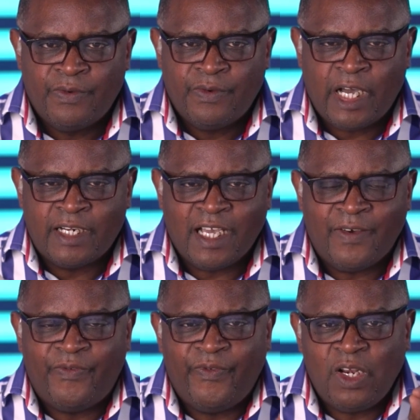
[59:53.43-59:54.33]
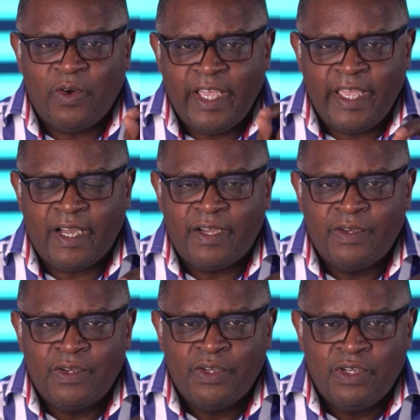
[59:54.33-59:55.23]
and a fellow heir
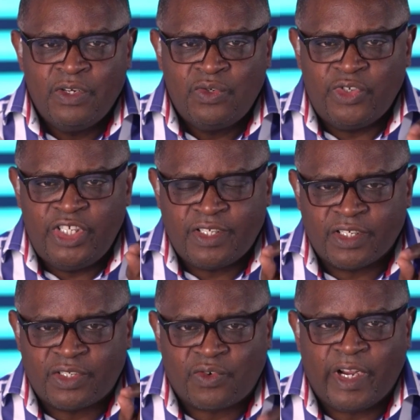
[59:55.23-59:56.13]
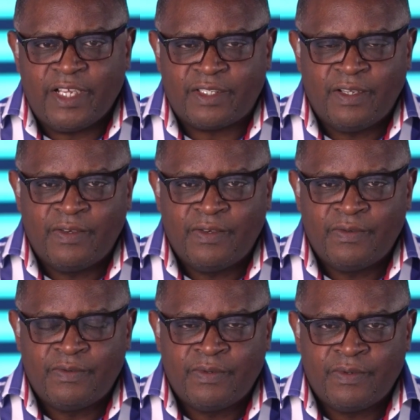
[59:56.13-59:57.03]
to Jesus Christ,
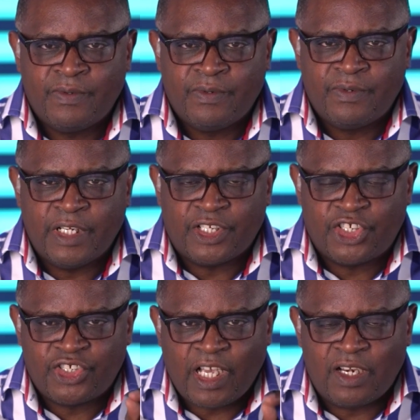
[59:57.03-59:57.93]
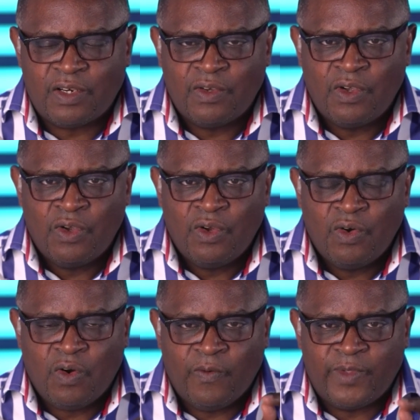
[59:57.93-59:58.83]
the Son
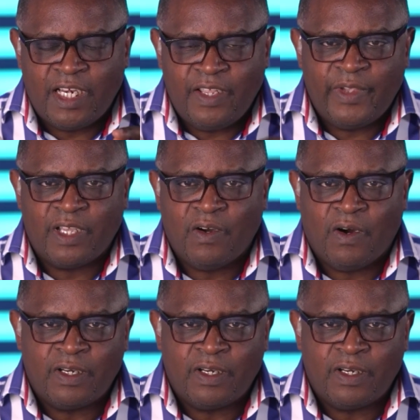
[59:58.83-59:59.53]
of the living God.